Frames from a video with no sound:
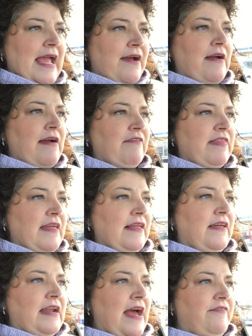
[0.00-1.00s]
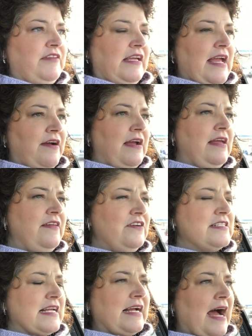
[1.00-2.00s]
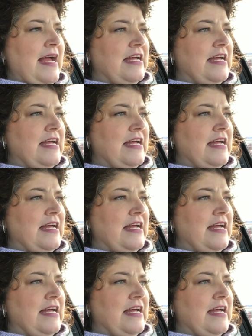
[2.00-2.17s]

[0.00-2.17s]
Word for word: carry everything that I have to carry there's a guy